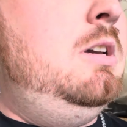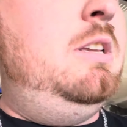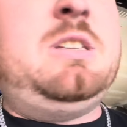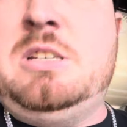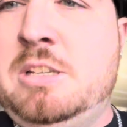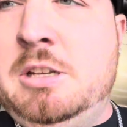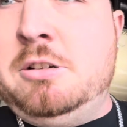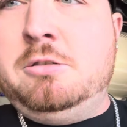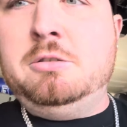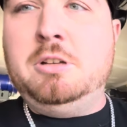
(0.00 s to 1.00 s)
it's
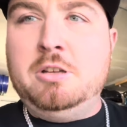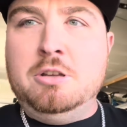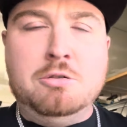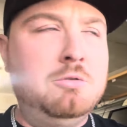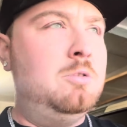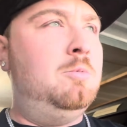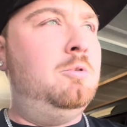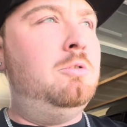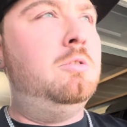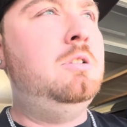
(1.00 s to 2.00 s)
still
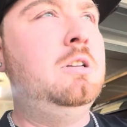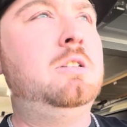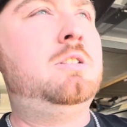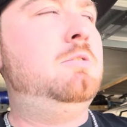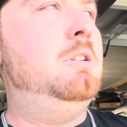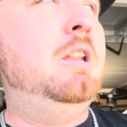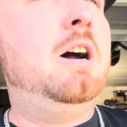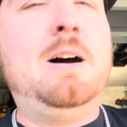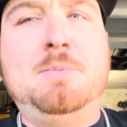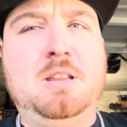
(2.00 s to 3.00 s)
usable. It's we can
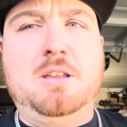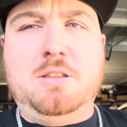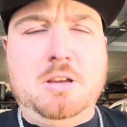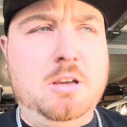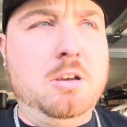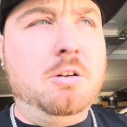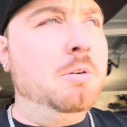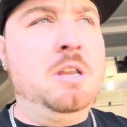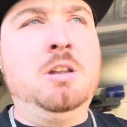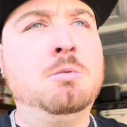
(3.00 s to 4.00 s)
hop in that thing and go
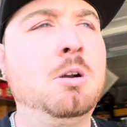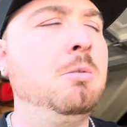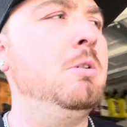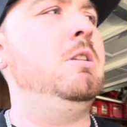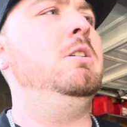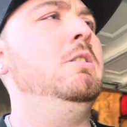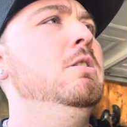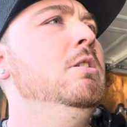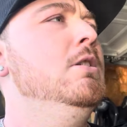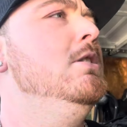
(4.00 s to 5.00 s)
anywhere with it.
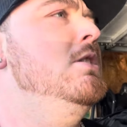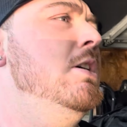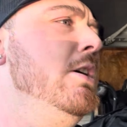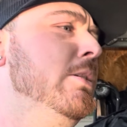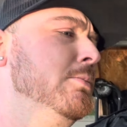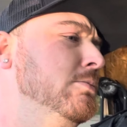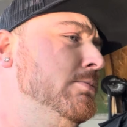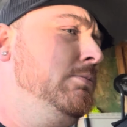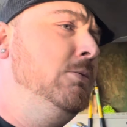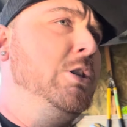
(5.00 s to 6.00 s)
Um,
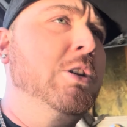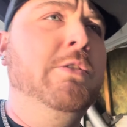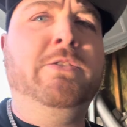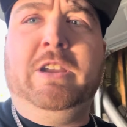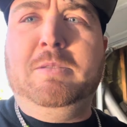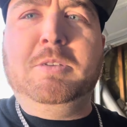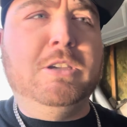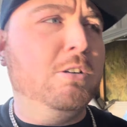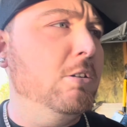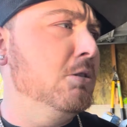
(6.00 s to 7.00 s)
it's a good family
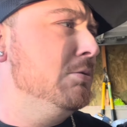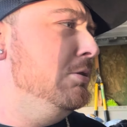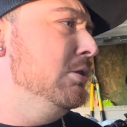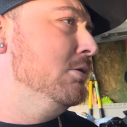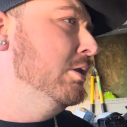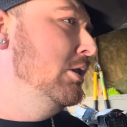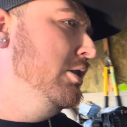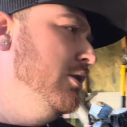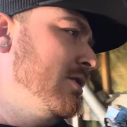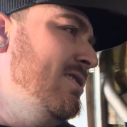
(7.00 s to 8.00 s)
car as well.
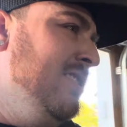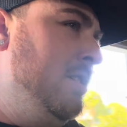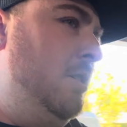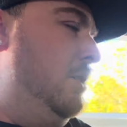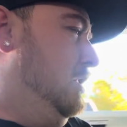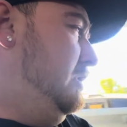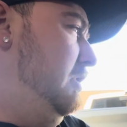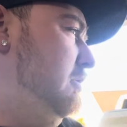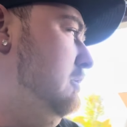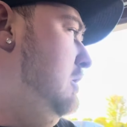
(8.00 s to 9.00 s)

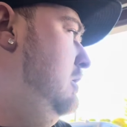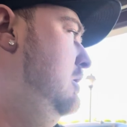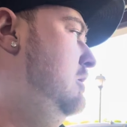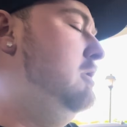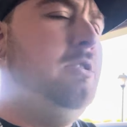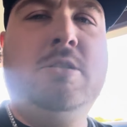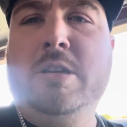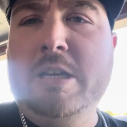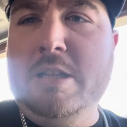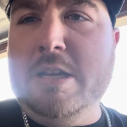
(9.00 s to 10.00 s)
So,
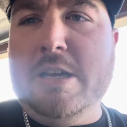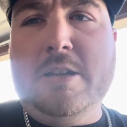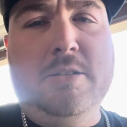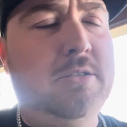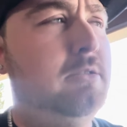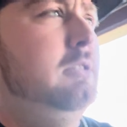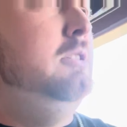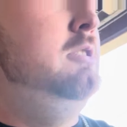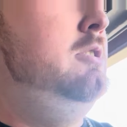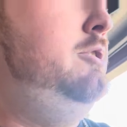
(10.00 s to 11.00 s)
got that
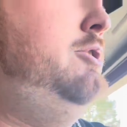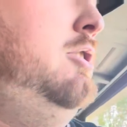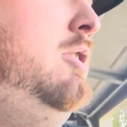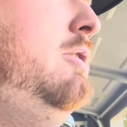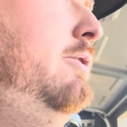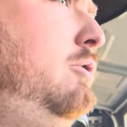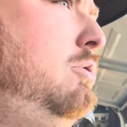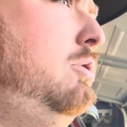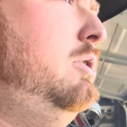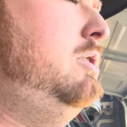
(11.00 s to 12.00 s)
truck, of
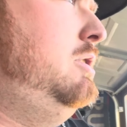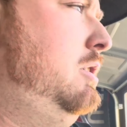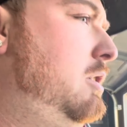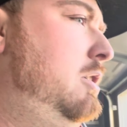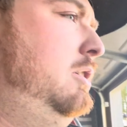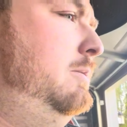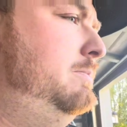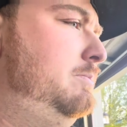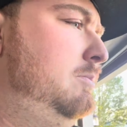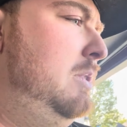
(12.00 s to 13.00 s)
course.
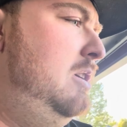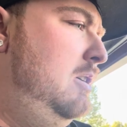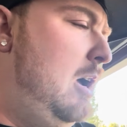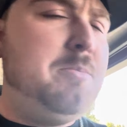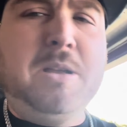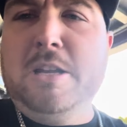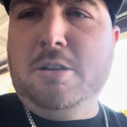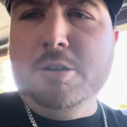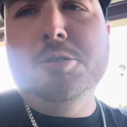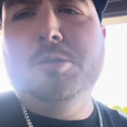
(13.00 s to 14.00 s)
Um, I planned
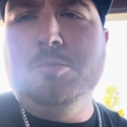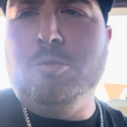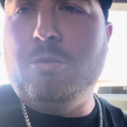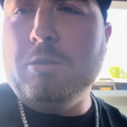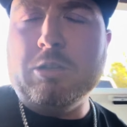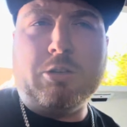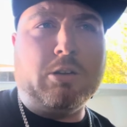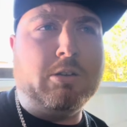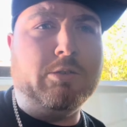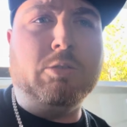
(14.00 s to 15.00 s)
on doing more with the
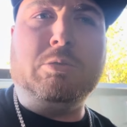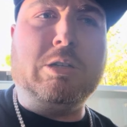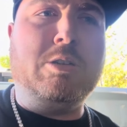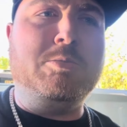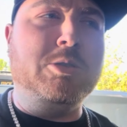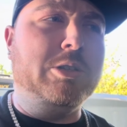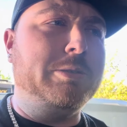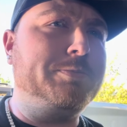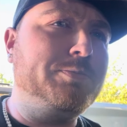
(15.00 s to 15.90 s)
truck over the winter, but